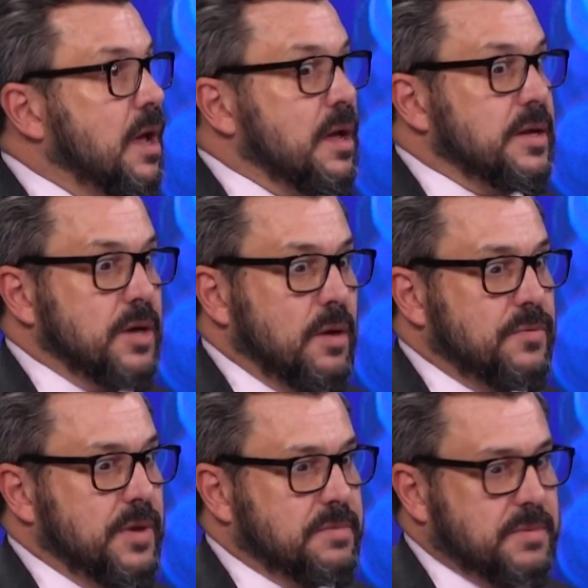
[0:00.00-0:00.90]

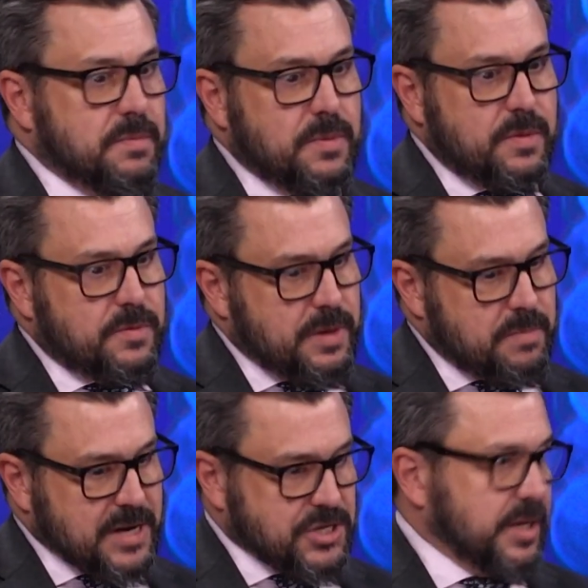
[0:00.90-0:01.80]
that
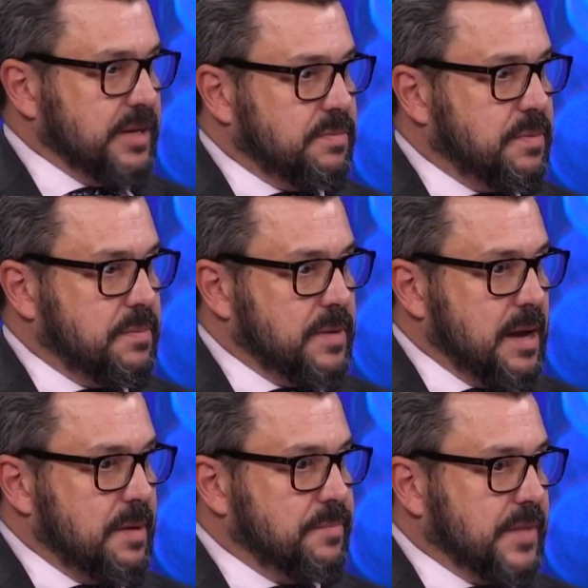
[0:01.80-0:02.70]
actually
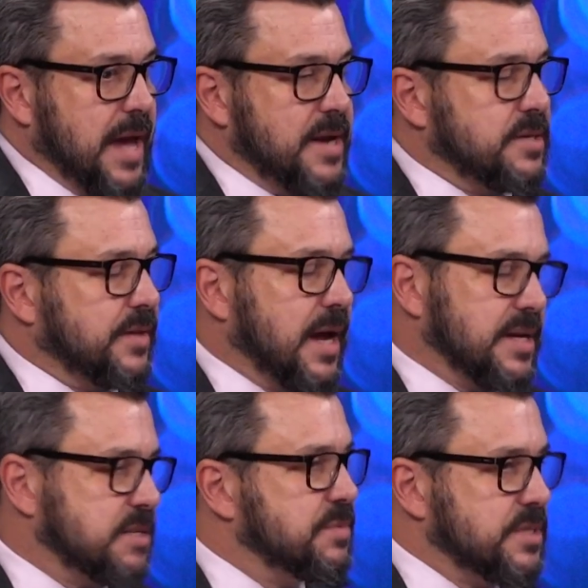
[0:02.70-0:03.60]
catered to the
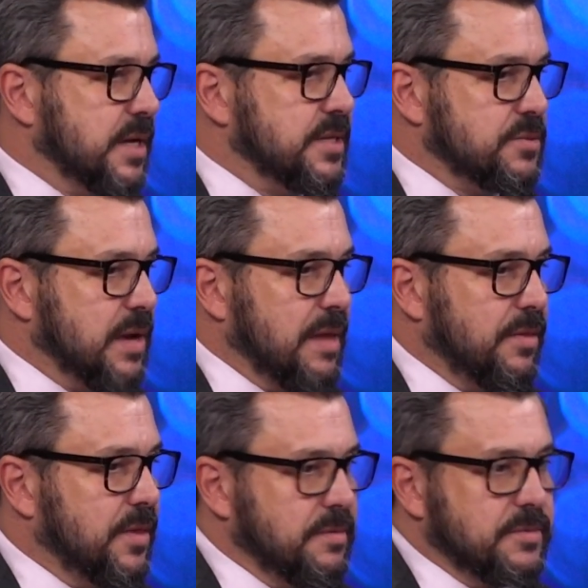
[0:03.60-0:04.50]
customer's needs, rather
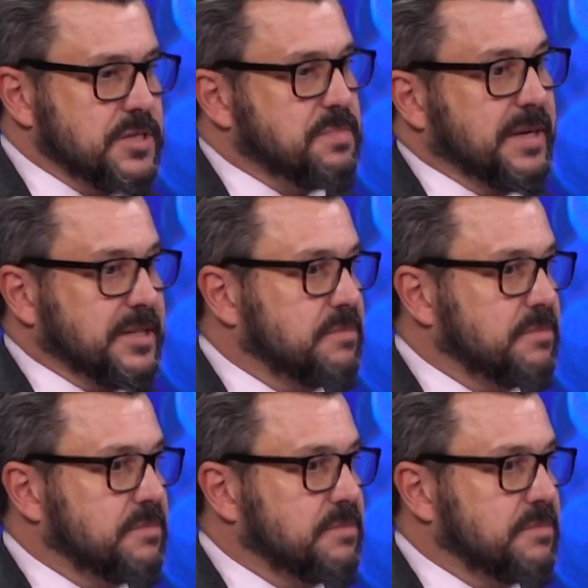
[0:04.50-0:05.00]
than just being,